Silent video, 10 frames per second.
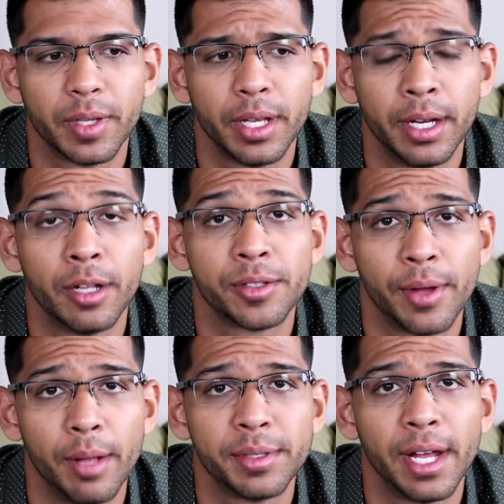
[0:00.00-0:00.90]
It also
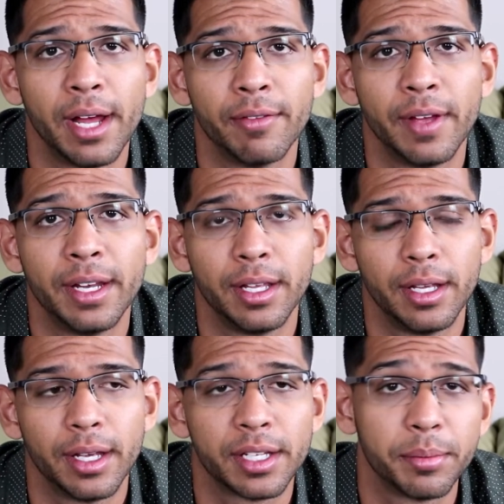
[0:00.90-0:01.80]
helps to have
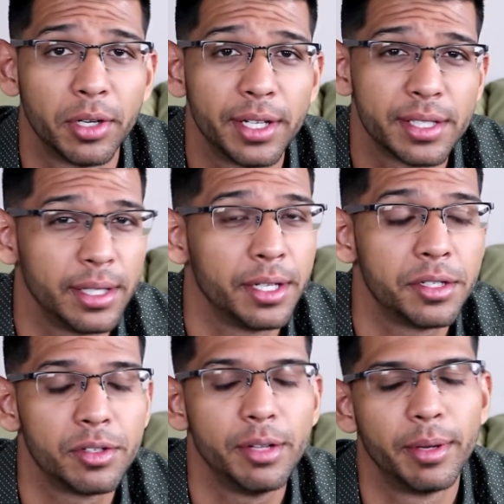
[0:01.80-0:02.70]
any experience in the
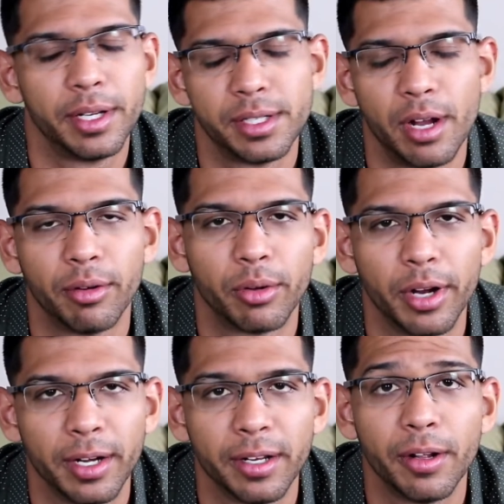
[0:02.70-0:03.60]
industry, but it's not
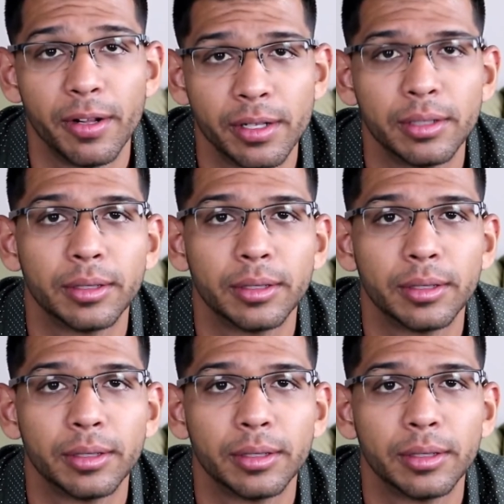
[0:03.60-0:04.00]
required at all.